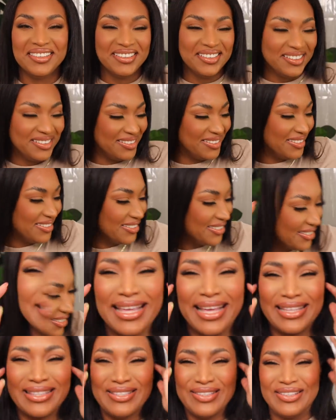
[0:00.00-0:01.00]
Let's
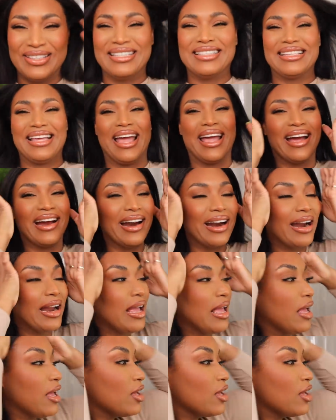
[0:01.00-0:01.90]
get to this hair.